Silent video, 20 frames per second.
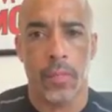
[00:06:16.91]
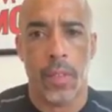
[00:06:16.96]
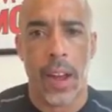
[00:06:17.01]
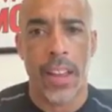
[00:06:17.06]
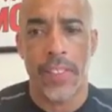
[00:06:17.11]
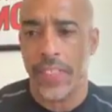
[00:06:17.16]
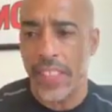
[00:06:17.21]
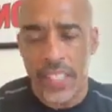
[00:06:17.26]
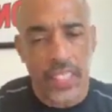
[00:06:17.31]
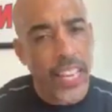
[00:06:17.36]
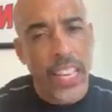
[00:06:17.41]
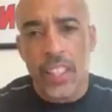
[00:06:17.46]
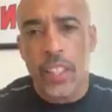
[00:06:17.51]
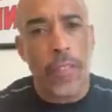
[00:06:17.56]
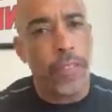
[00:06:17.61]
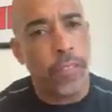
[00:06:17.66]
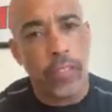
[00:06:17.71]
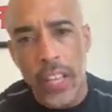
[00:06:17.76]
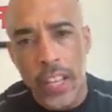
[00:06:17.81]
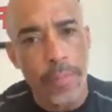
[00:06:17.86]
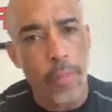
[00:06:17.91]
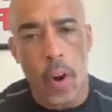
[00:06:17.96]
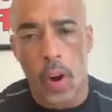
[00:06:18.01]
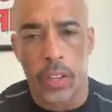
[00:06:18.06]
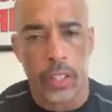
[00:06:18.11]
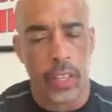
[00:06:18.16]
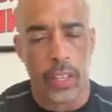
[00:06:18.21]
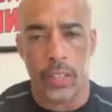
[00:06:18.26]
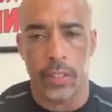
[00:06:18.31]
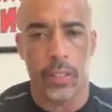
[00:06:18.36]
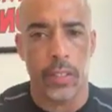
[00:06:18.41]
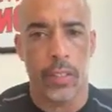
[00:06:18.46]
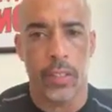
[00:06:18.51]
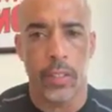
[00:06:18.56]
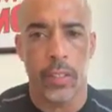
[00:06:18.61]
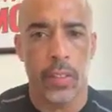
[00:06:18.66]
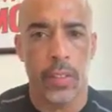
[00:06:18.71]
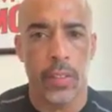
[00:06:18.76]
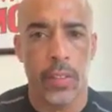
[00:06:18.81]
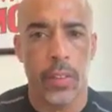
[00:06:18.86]
Right? This ain't the flea market.
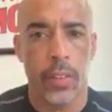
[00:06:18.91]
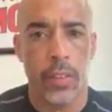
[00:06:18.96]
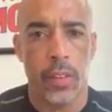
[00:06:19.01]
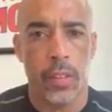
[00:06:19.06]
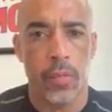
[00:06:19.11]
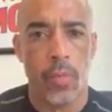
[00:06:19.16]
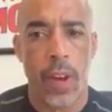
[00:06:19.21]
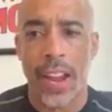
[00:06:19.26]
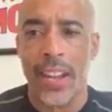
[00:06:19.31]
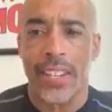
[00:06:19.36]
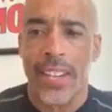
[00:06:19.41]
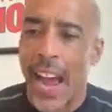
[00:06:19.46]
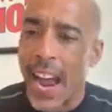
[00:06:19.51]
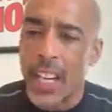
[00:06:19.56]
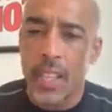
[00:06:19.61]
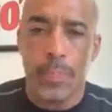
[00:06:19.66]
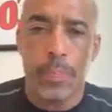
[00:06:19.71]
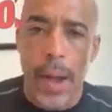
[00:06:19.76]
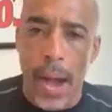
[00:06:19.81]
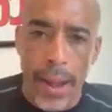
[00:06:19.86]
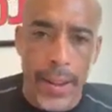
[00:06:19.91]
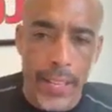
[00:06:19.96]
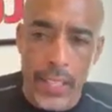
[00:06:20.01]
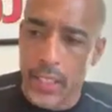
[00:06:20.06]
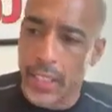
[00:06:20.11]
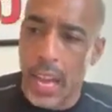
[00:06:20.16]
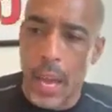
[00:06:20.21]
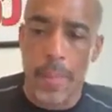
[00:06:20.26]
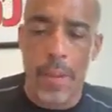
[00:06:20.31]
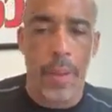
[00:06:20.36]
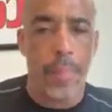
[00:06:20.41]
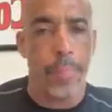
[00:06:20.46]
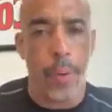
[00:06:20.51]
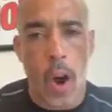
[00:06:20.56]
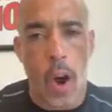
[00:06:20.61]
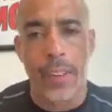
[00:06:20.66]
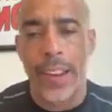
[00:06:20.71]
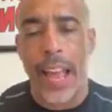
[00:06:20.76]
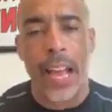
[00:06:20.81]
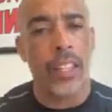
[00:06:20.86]
Right? Nice bodies can be
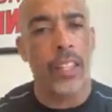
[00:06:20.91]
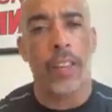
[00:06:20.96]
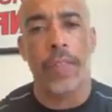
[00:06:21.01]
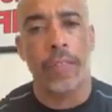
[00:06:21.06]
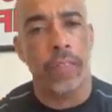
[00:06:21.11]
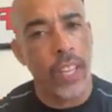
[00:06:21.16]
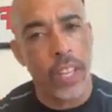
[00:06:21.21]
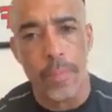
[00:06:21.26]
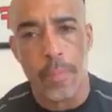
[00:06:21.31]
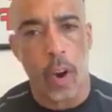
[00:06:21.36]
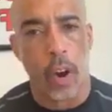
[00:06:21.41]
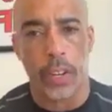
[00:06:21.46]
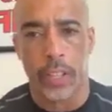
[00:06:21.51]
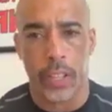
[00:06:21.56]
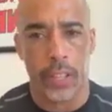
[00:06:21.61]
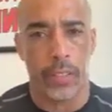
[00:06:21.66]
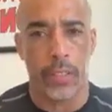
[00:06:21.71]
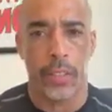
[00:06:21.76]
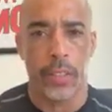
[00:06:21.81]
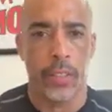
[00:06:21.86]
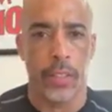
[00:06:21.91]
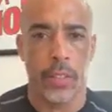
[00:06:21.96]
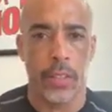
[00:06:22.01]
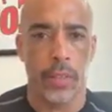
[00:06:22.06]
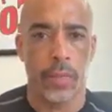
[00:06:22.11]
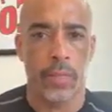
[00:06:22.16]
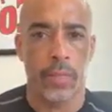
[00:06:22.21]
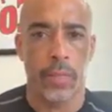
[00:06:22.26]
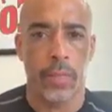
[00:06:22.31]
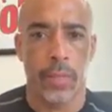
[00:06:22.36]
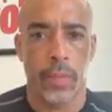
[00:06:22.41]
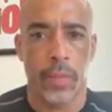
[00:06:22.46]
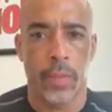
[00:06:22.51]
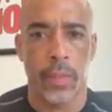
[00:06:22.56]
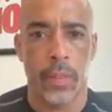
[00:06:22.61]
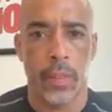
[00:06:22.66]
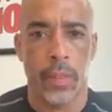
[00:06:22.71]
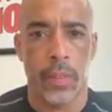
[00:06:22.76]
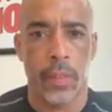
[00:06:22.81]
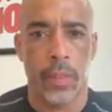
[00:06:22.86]
bought at the flea market.
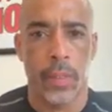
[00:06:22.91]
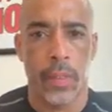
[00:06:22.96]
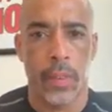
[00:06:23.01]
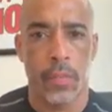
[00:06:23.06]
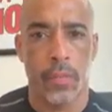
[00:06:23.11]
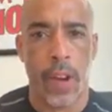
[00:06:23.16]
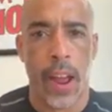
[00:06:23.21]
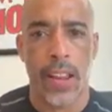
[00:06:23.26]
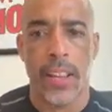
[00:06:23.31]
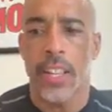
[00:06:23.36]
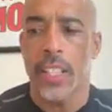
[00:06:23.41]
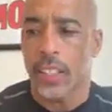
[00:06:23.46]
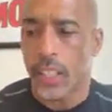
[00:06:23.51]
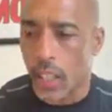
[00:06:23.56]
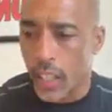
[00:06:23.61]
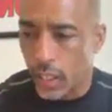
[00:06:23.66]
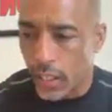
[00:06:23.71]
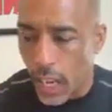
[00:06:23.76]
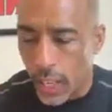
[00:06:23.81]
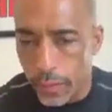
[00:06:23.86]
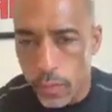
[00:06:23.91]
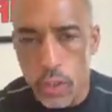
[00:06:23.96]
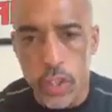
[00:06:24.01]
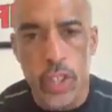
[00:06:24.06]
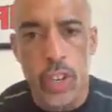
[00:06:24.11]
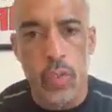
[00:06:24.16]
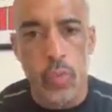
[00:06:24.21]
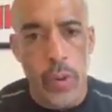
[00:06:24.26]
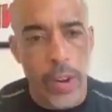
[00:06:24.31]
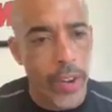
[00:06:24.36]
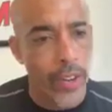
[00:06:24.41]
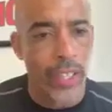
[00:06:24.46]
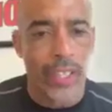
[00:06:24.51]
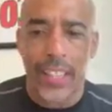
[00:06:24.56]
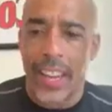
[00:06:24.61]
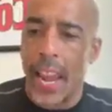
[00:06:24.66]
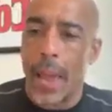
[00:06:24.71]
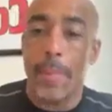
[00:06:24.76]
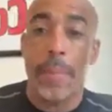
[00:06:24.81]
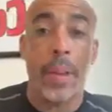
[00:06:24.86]
Right? Successful careers
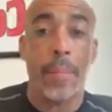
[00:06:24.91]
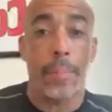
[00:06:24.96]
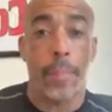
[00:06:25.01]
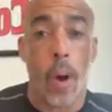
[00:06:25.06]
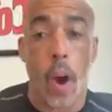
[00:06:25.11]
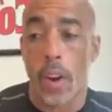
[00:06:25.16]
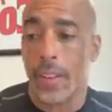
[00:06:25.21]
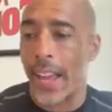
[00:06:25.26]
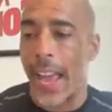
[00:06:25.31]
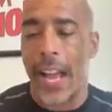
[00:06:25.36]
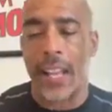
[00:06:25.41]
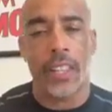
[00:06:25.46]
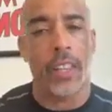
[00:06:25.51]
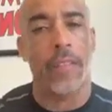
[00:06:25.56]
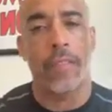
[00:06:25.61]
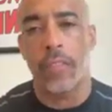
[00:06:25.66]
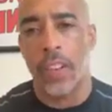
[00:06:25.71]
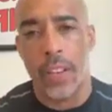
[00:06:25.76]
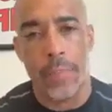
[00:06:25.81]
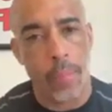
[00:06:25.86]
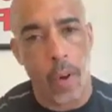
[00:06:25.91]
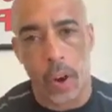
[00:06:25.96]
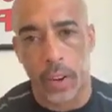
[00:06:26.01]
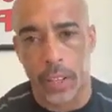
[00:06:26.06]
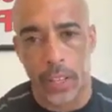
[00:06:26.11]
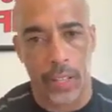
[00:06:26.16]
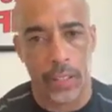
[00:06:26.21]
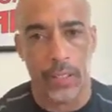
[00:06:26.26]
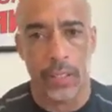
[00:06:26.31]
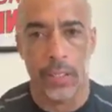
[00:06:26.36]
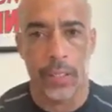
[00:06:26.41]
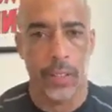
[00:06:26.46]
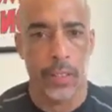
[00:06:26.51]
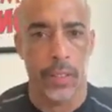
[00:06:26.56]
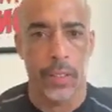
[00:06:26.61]
can't be bought at the flea market.